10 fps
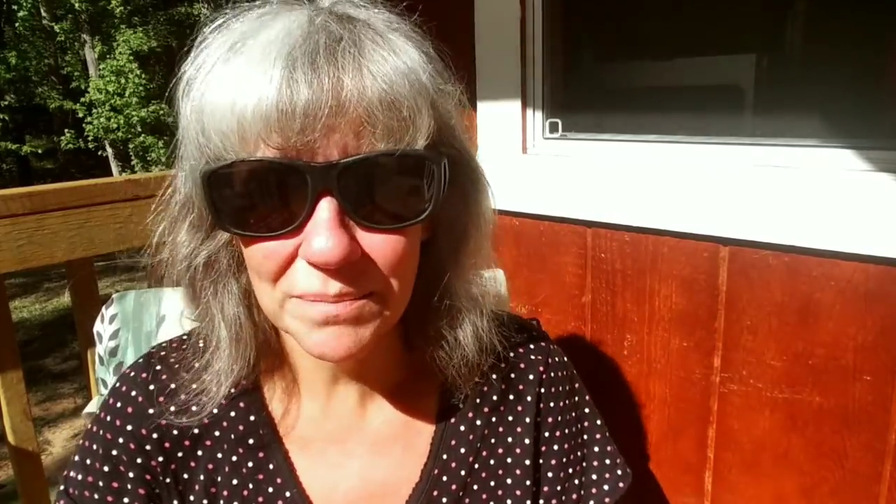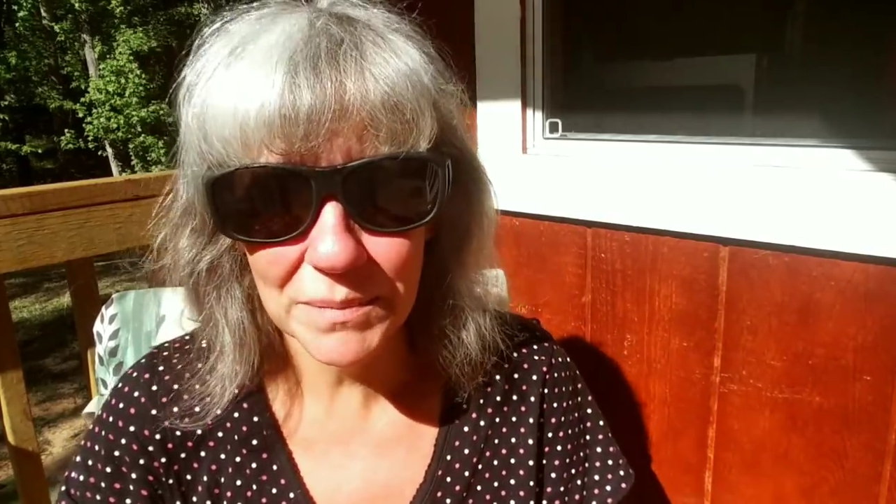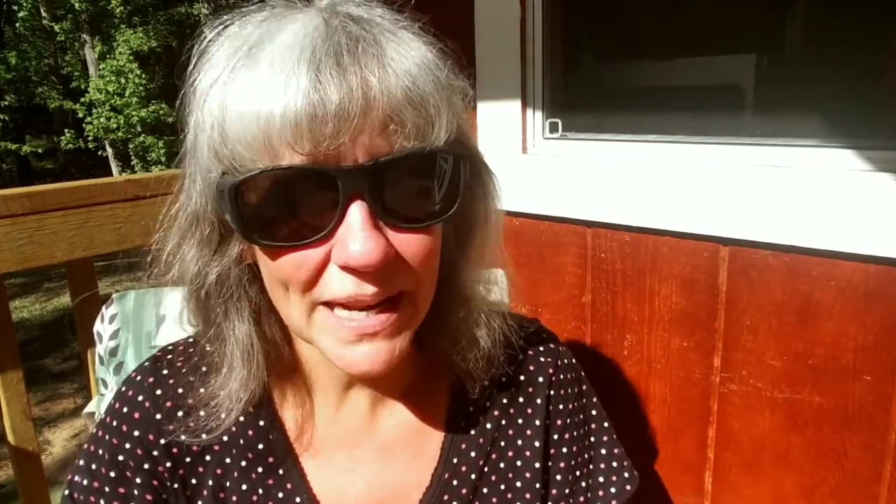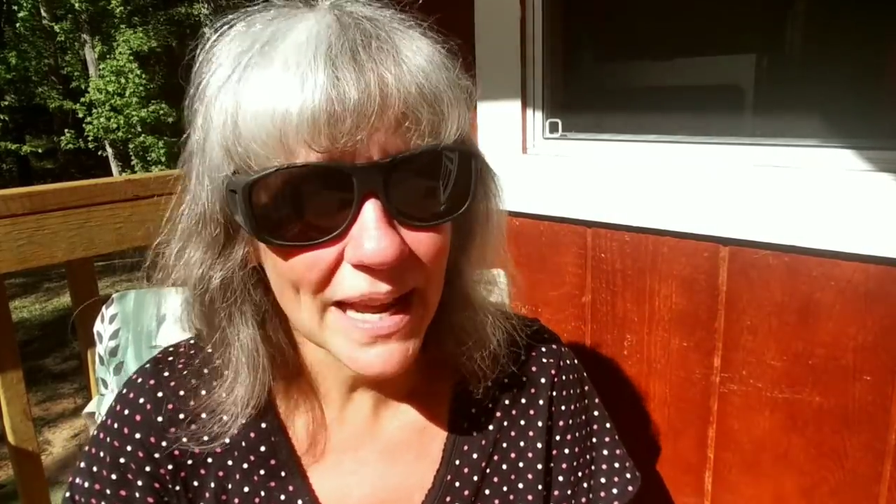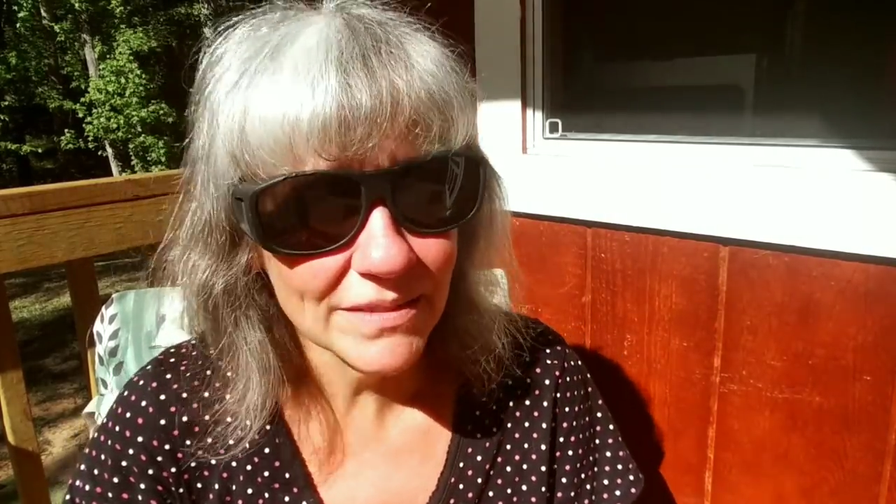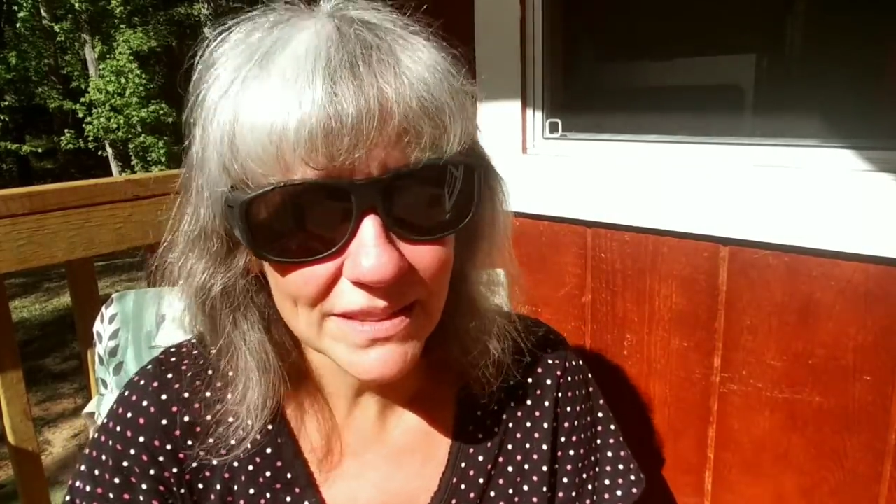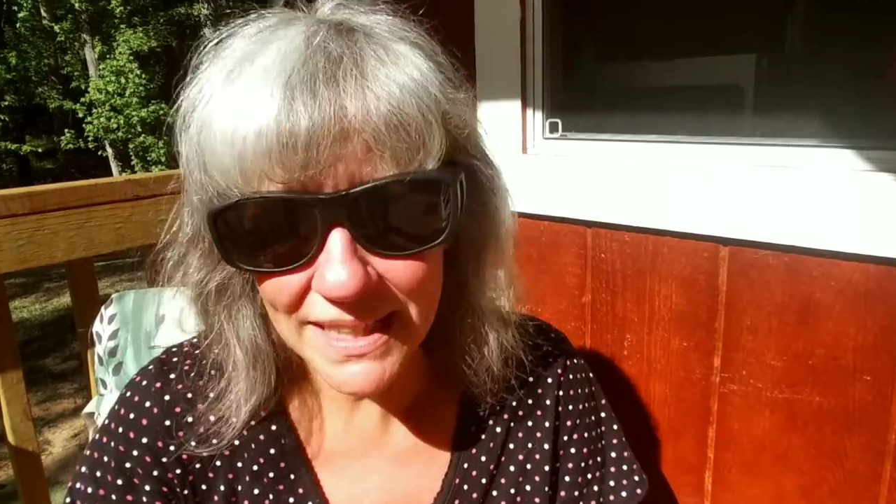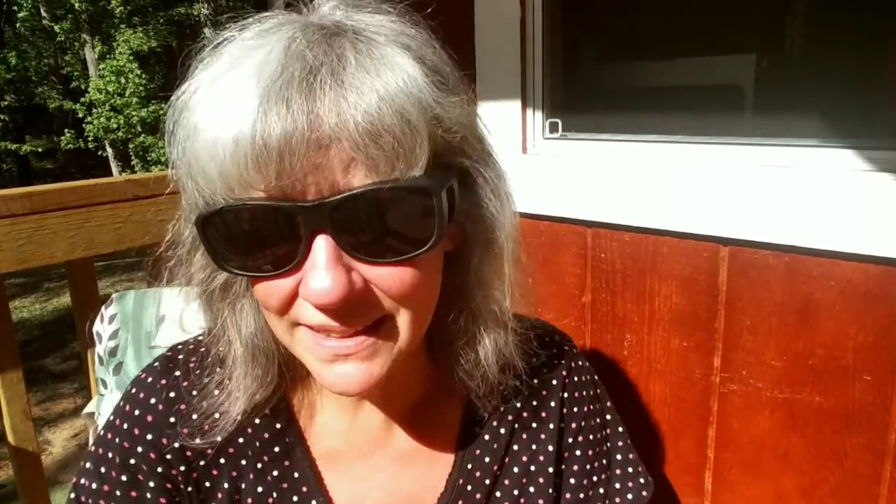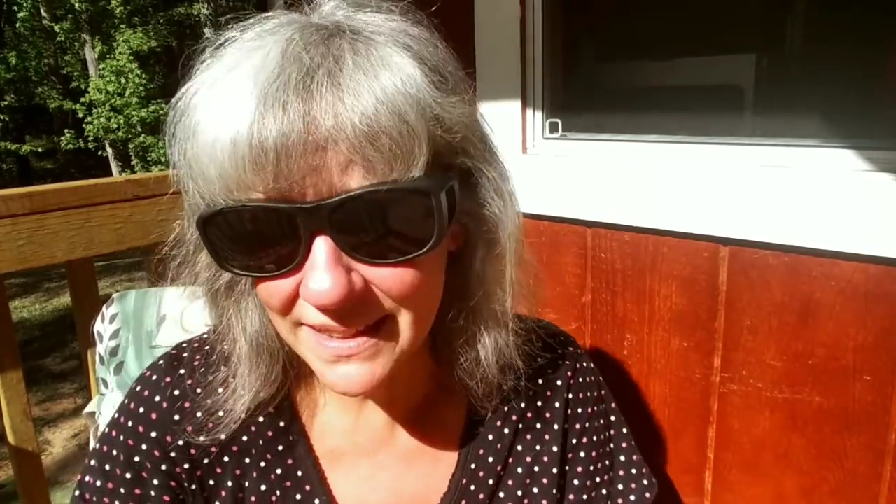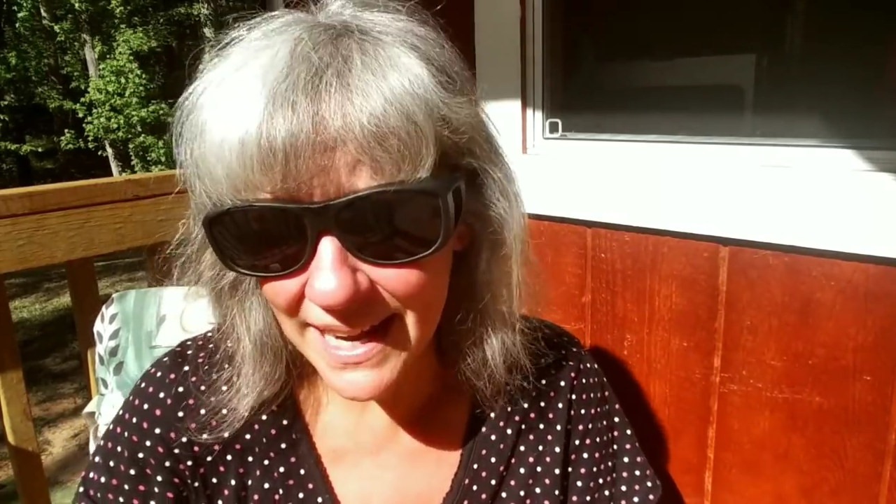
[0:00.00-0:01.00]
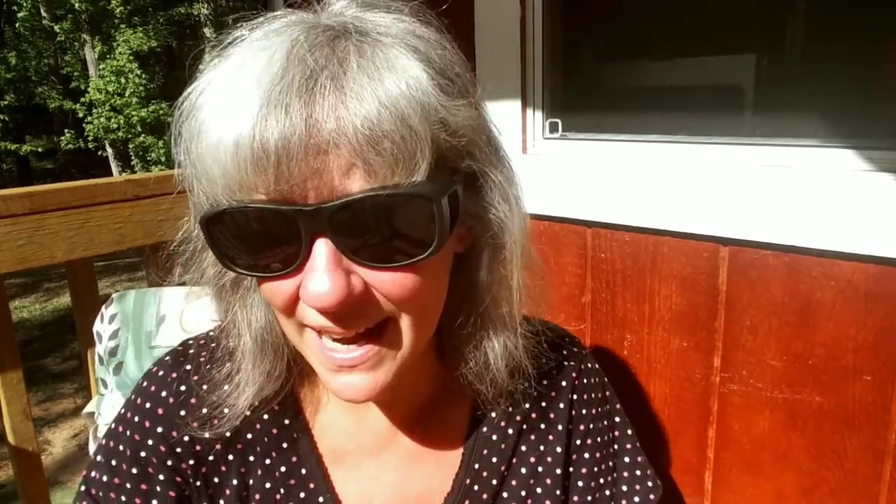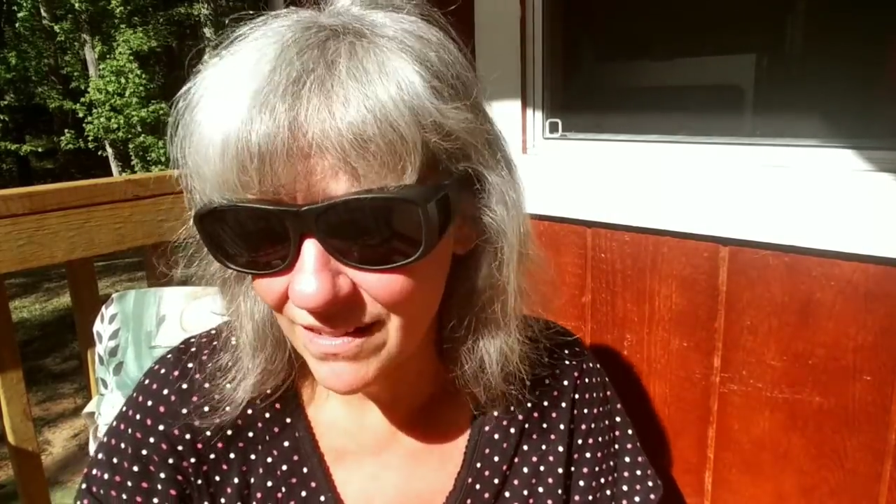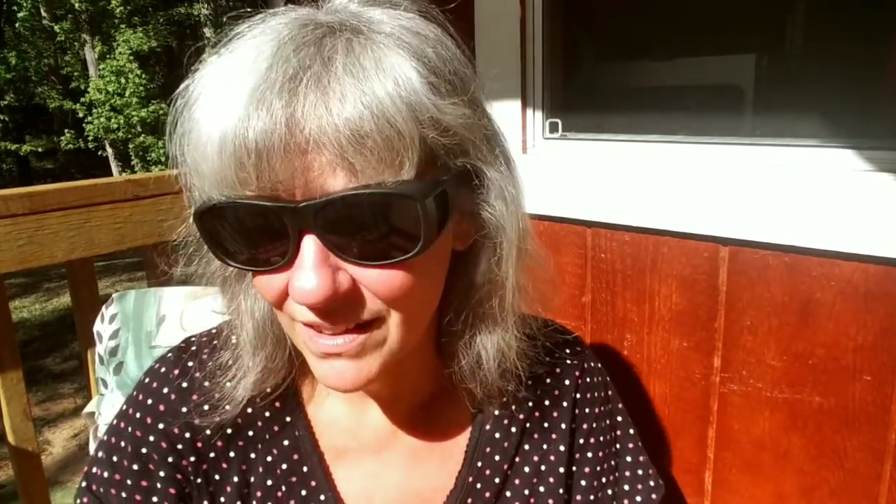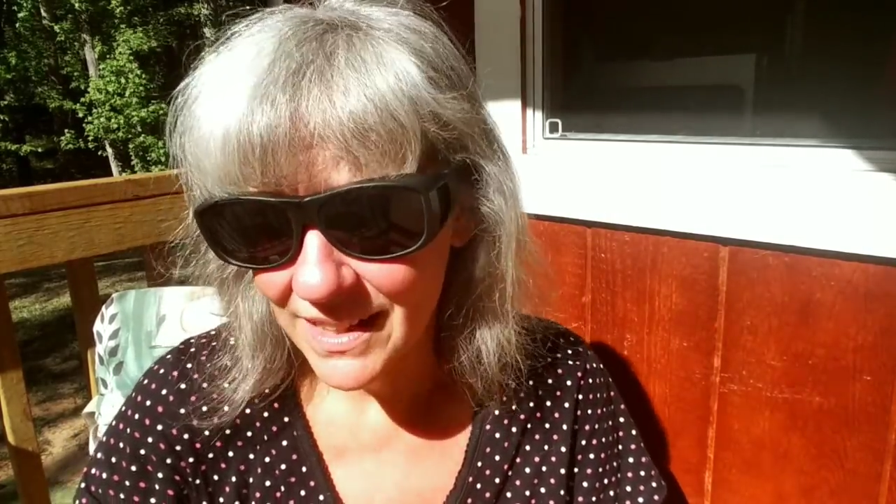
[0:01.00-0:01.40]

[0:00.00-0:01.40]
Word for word: I'm going to have snakes anyhow.